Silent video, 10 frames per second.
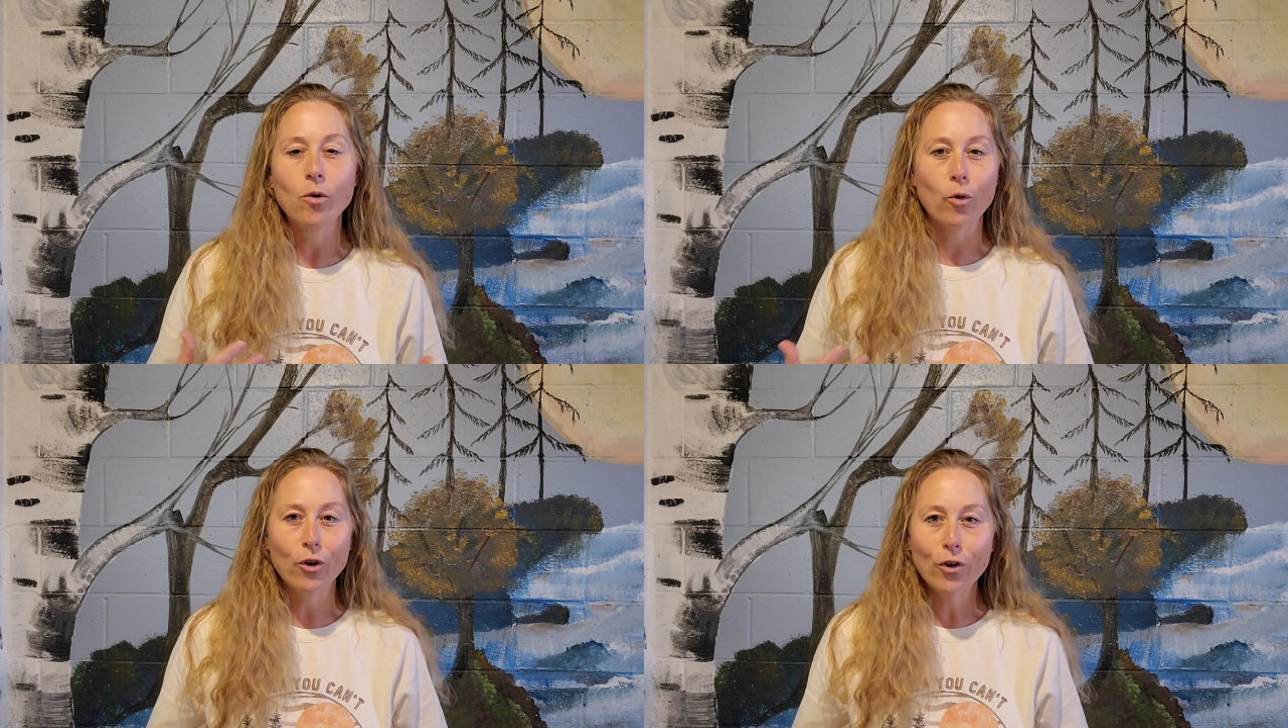
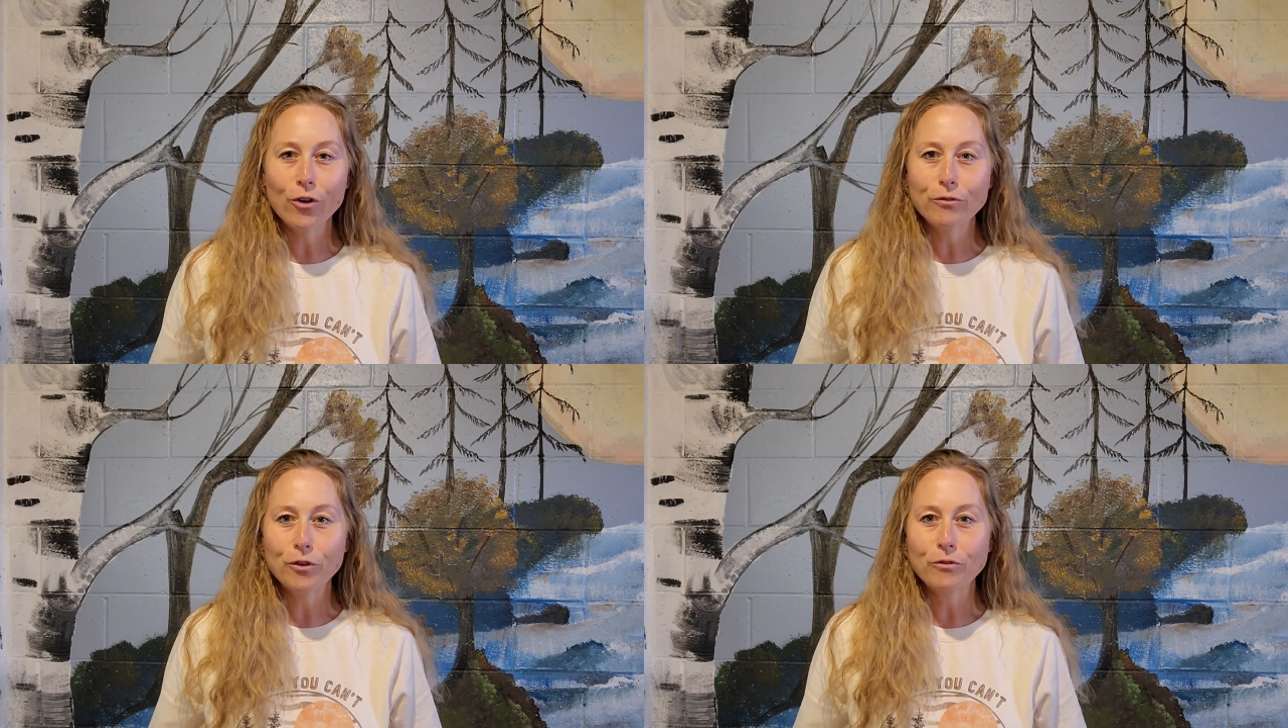or
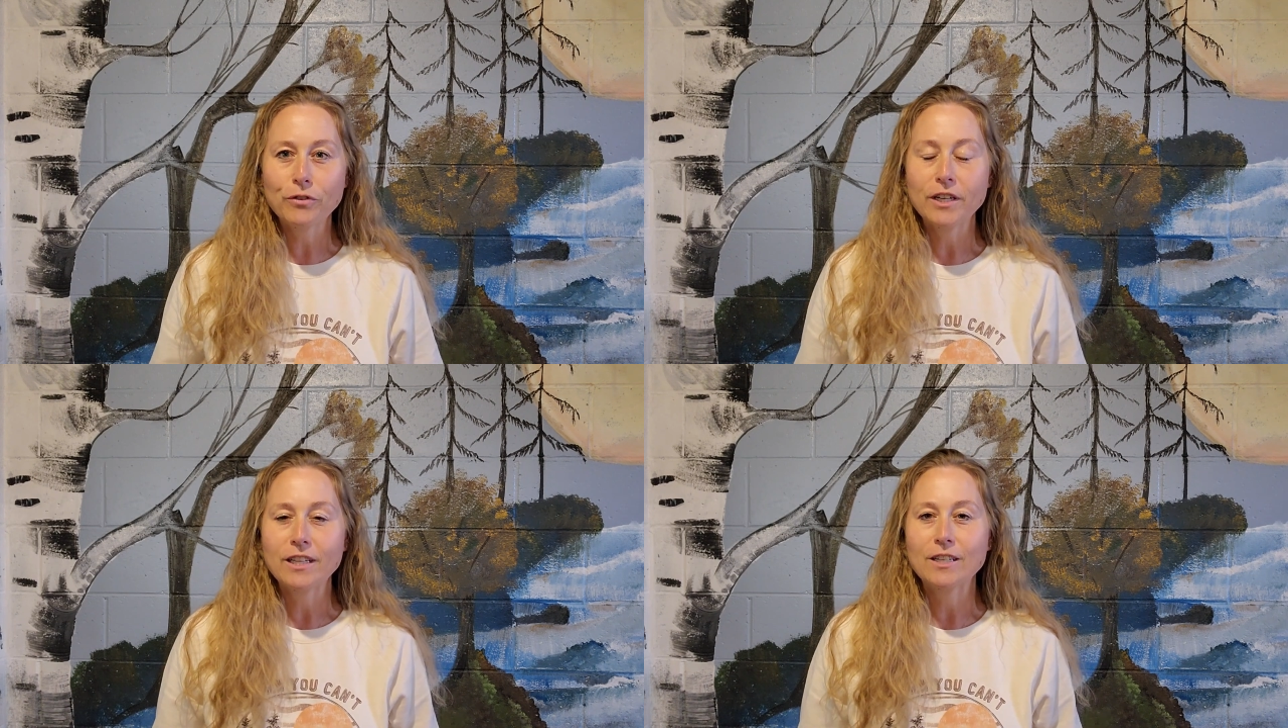hurtful
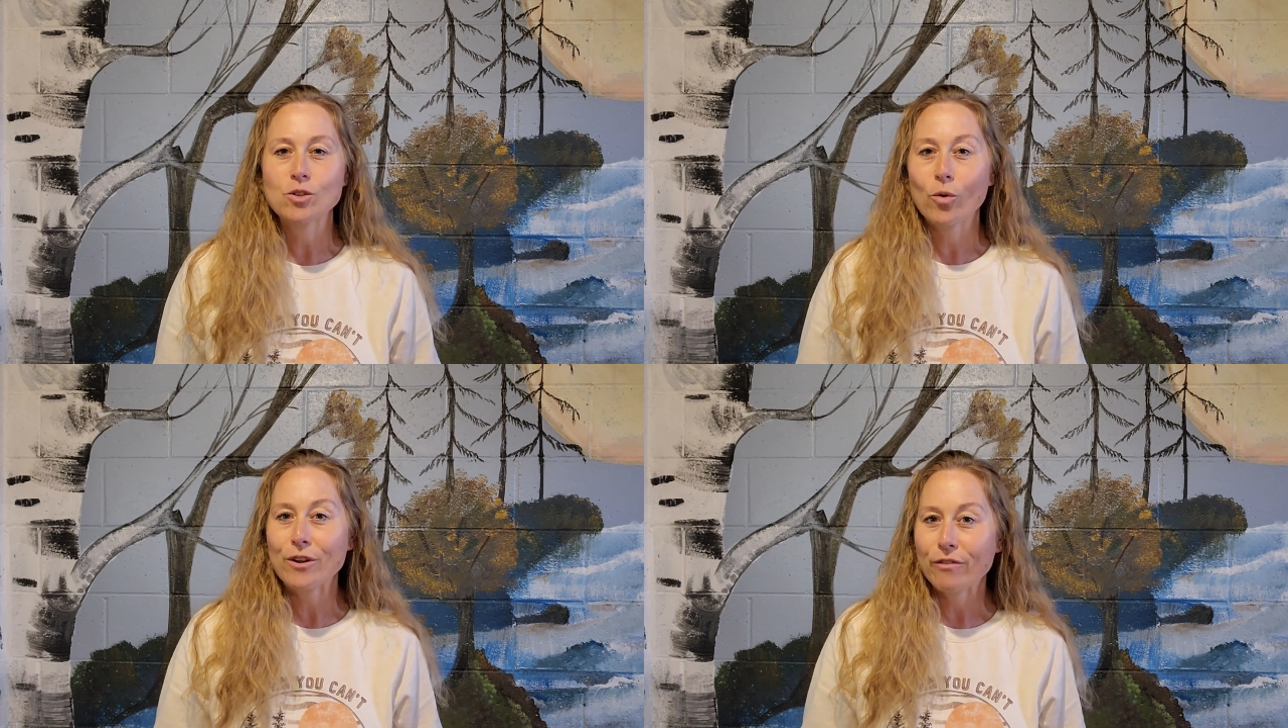feelings
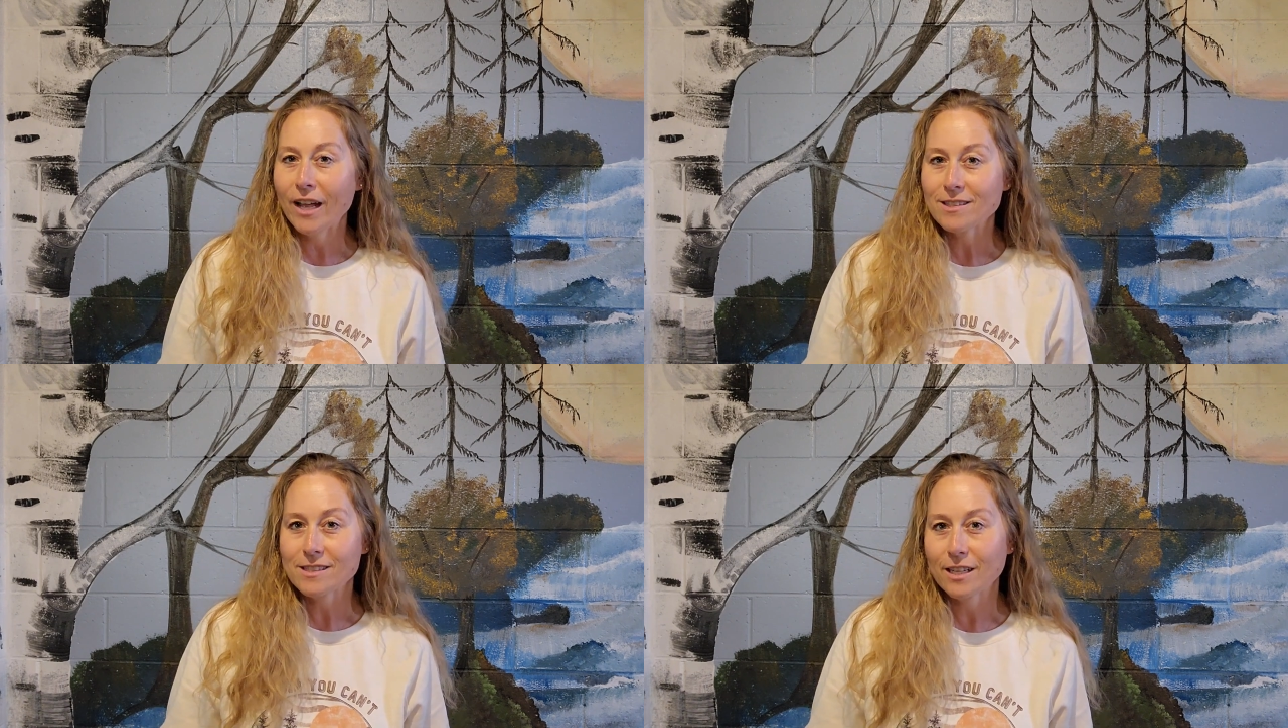or
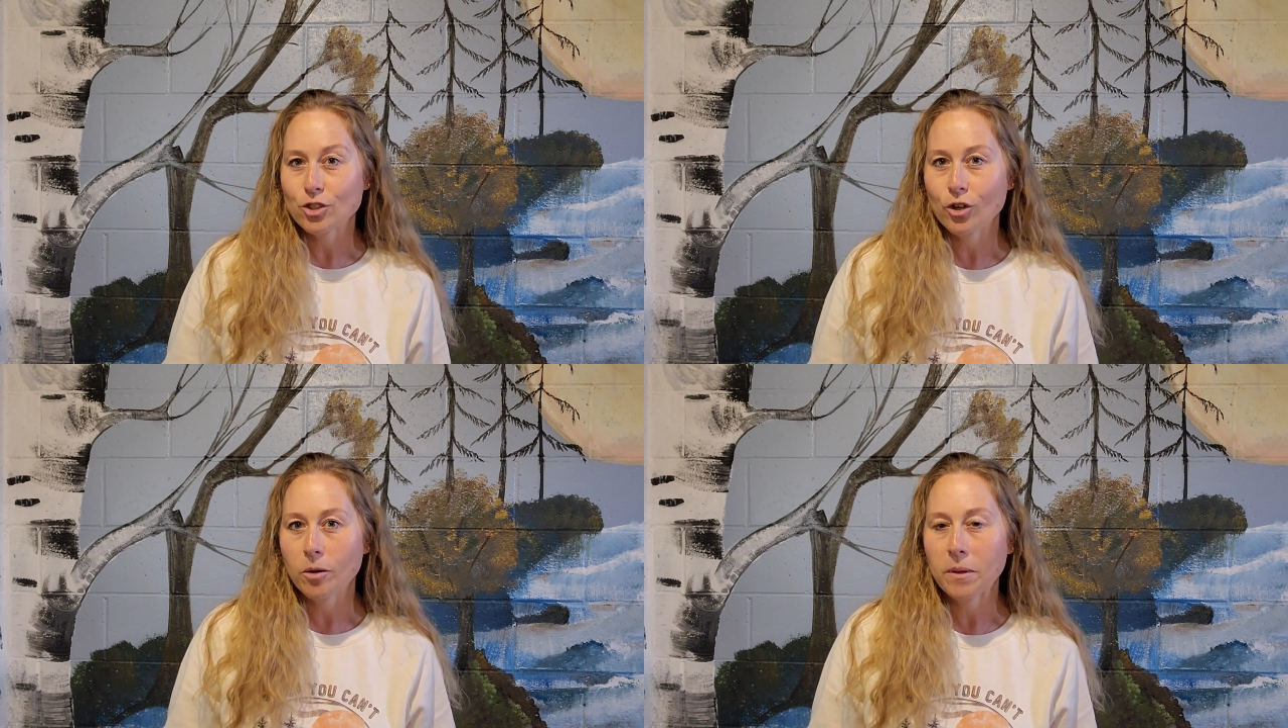events that
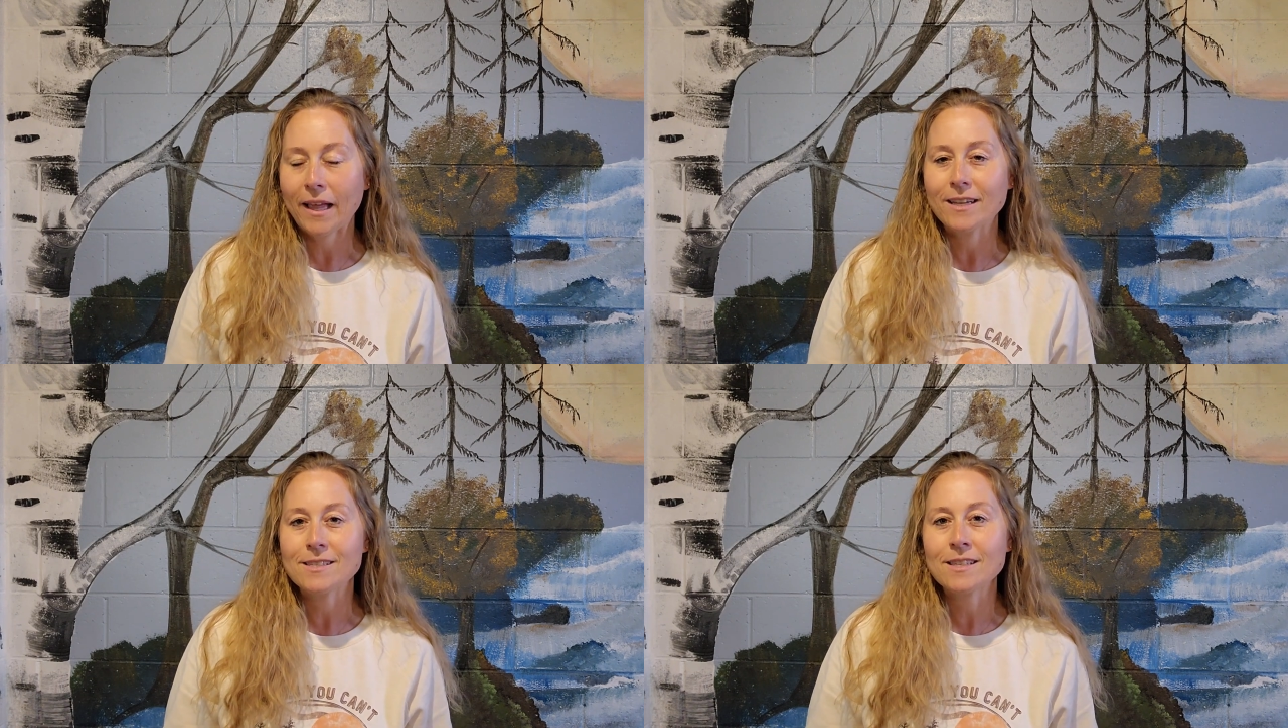took
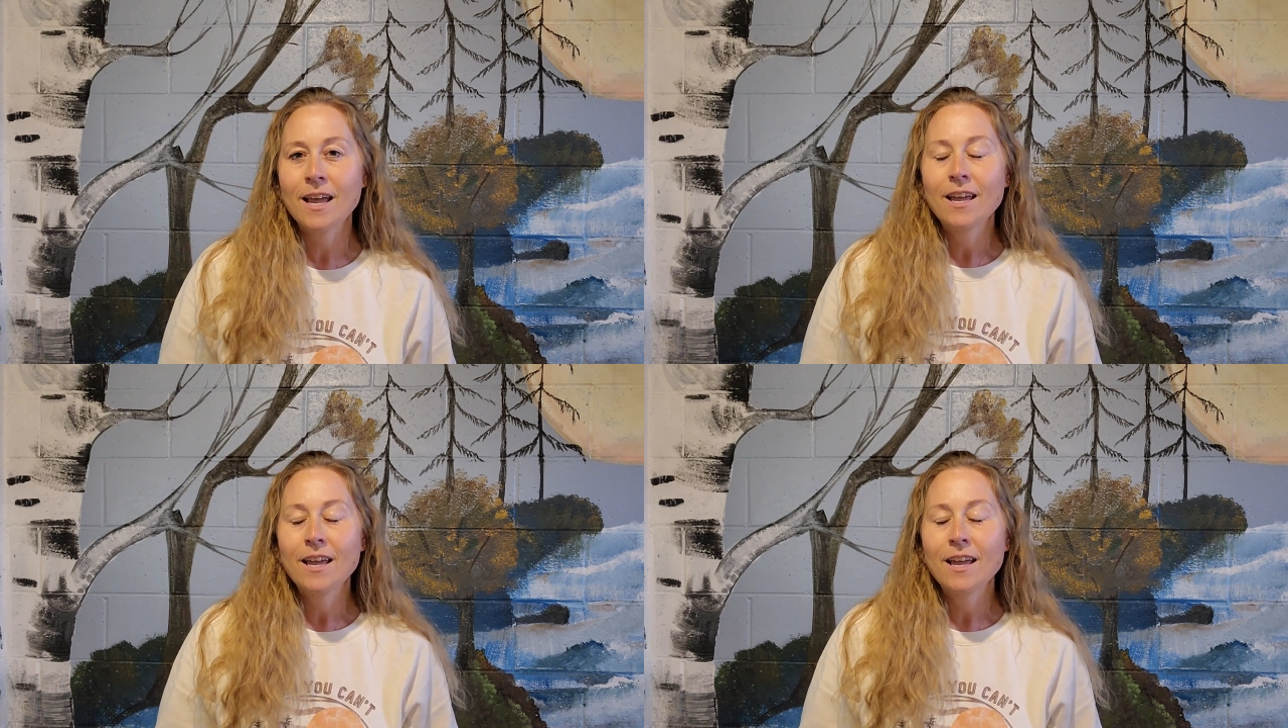place?